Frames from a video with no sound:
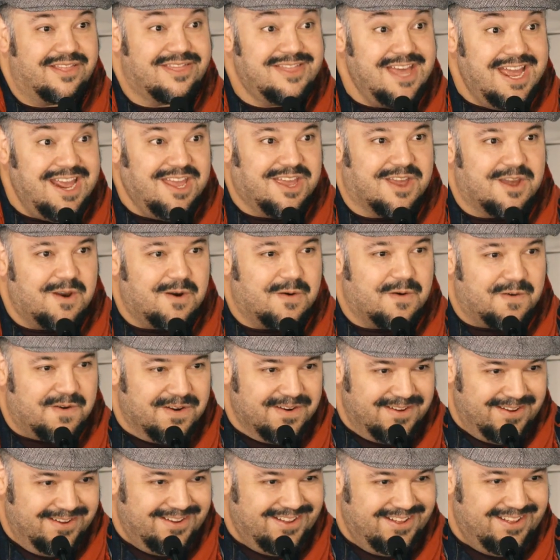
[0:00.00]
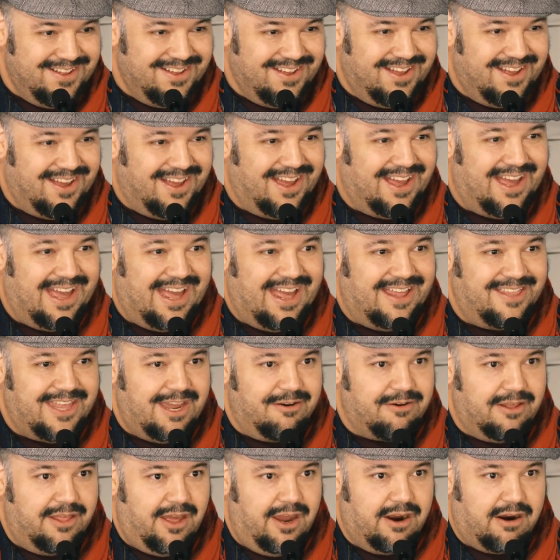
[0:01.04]
Thank you. And they
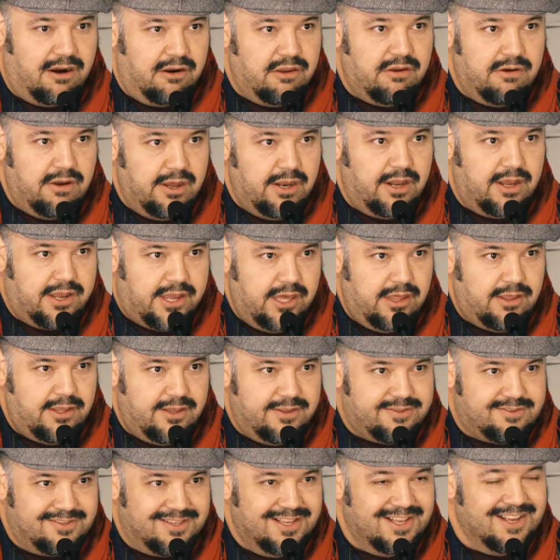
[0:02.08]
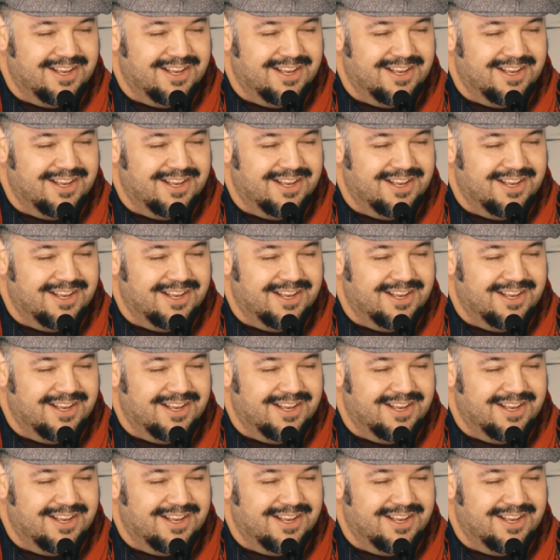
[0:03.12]
were like, are you going to kill us?